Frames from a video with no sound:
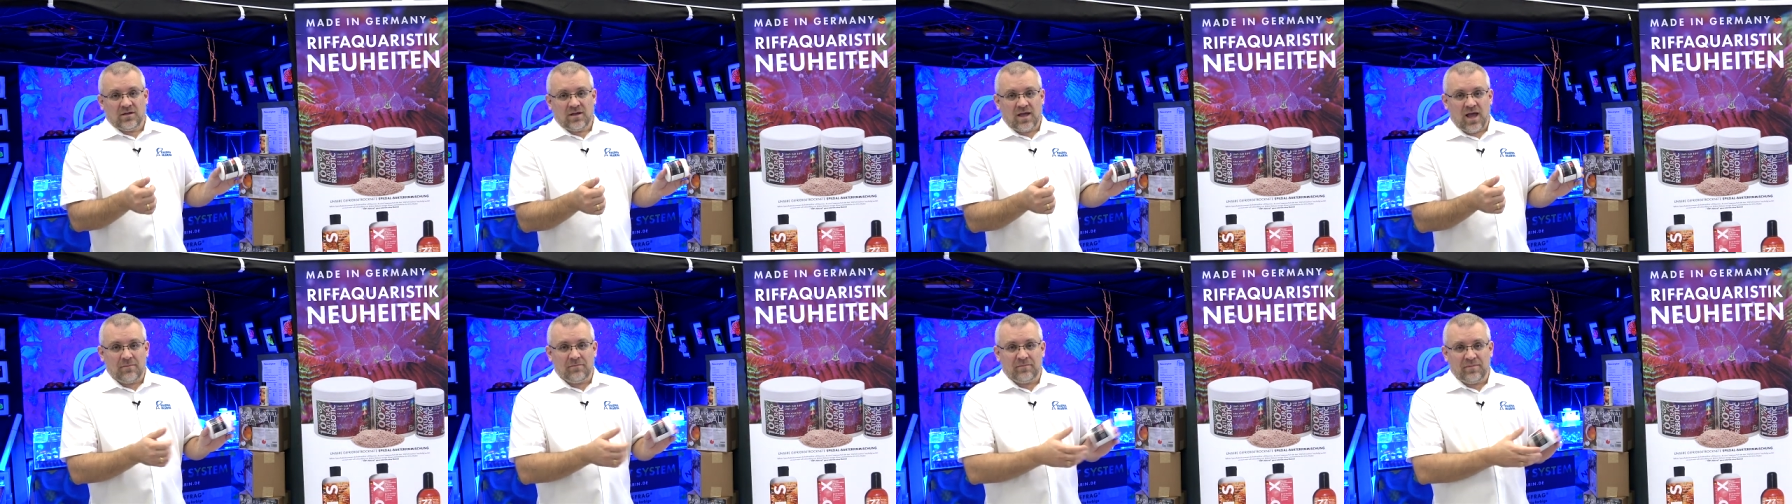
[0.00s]

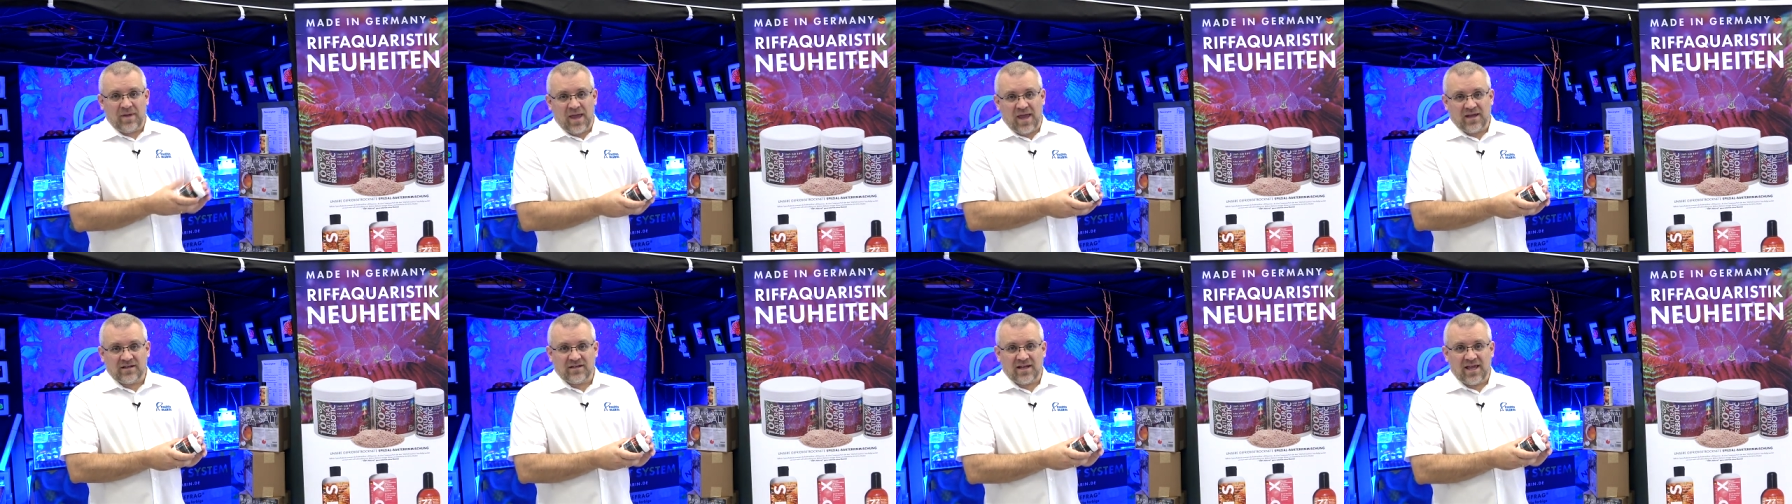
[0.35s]
Come
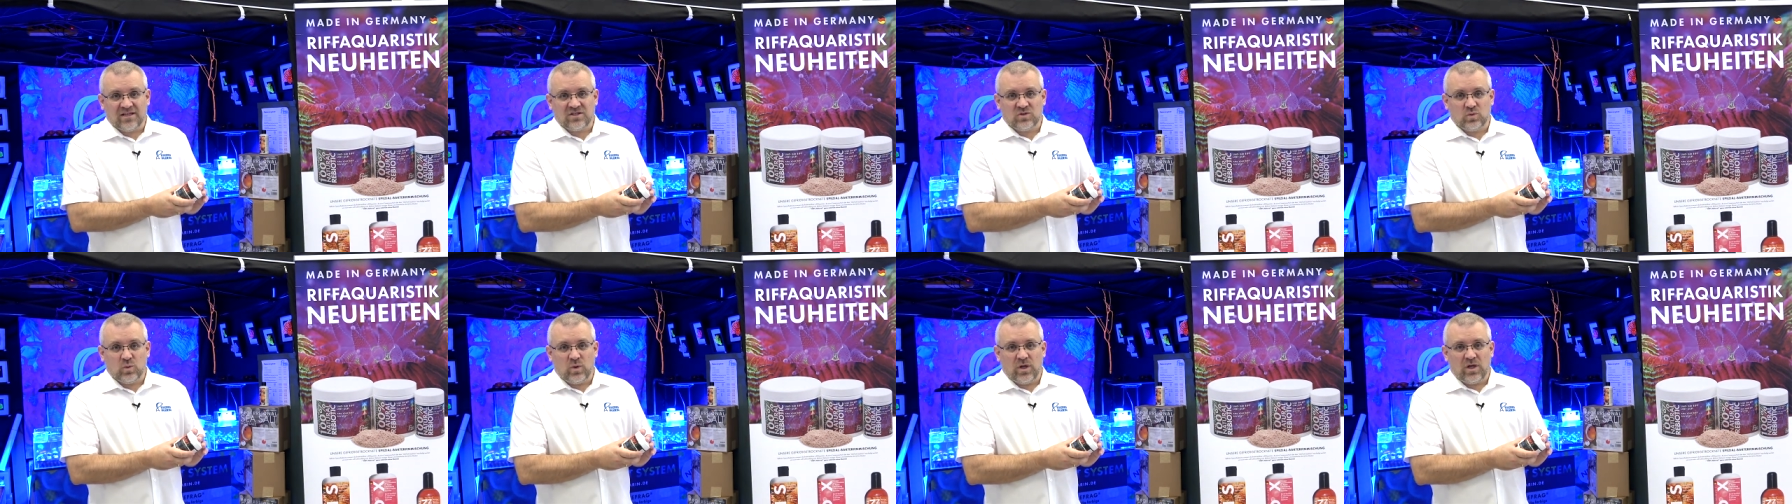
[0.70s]
back
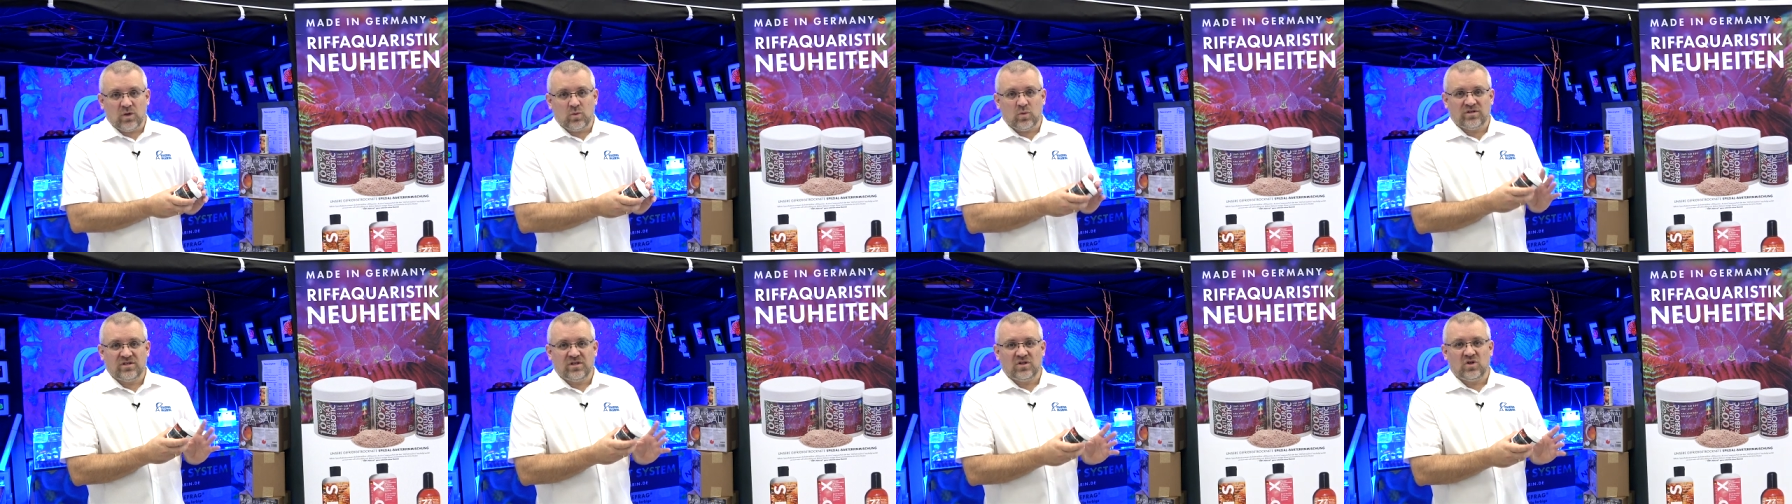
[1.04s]
next
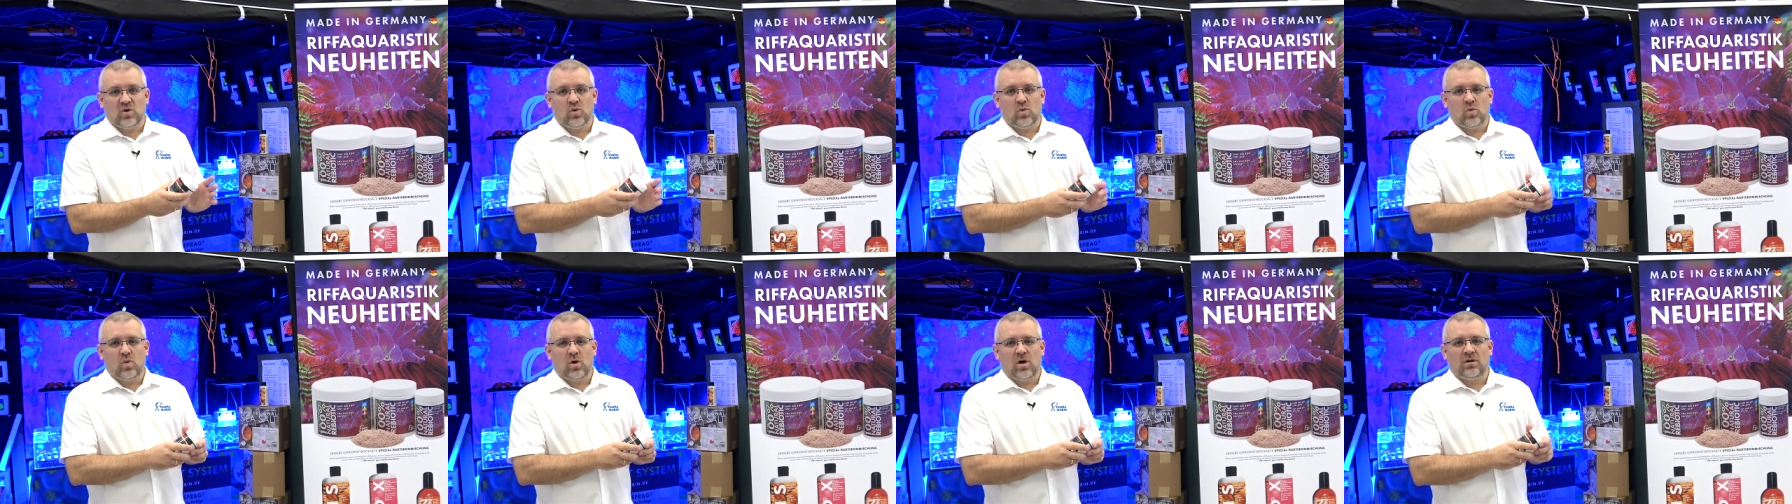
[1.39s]
week with a
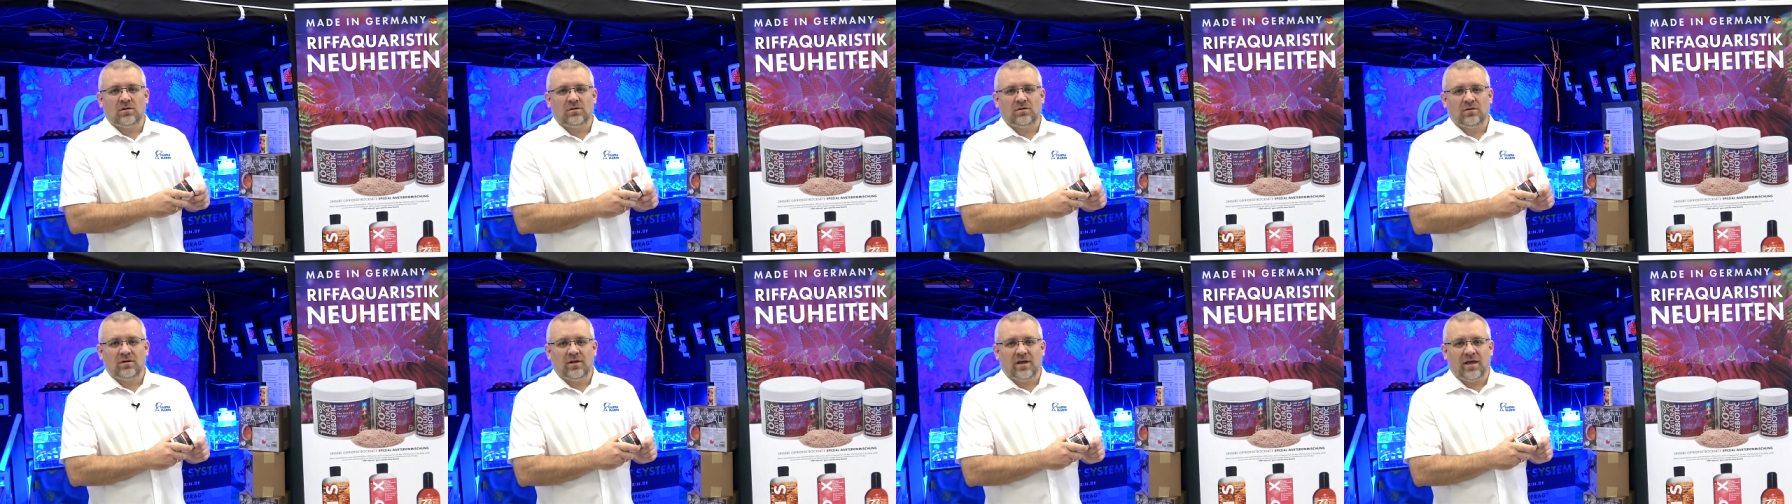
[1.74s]
new
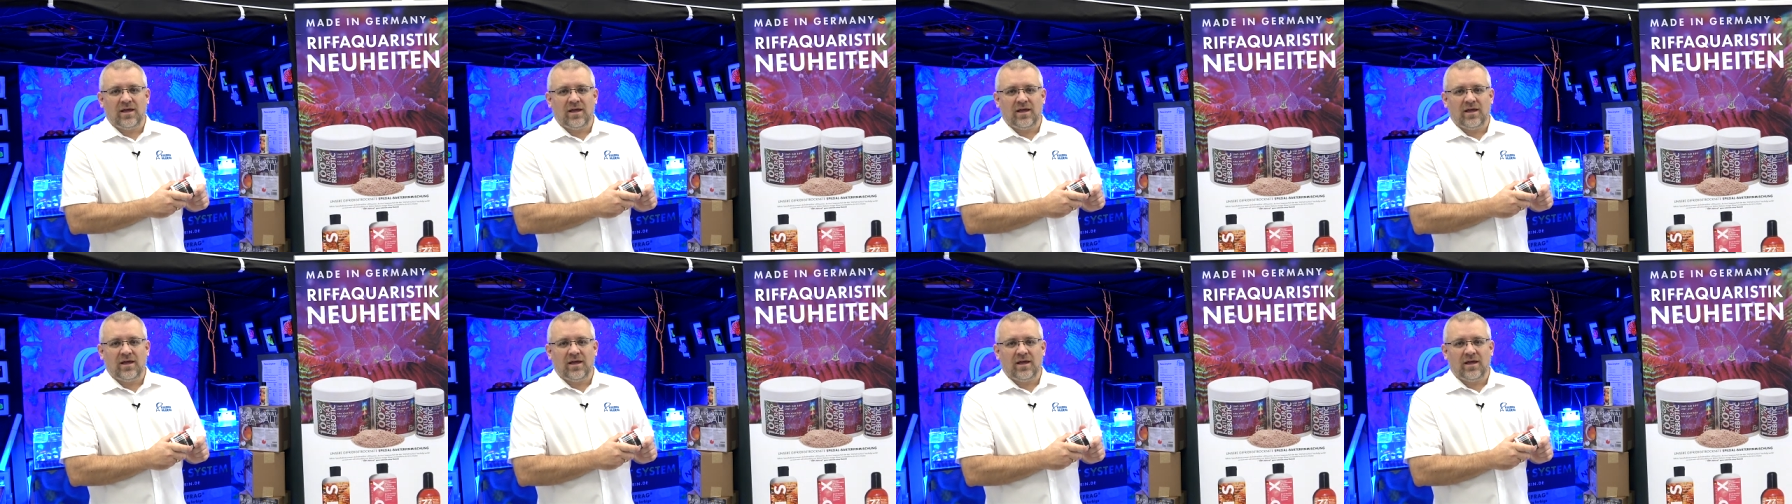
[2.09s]
one,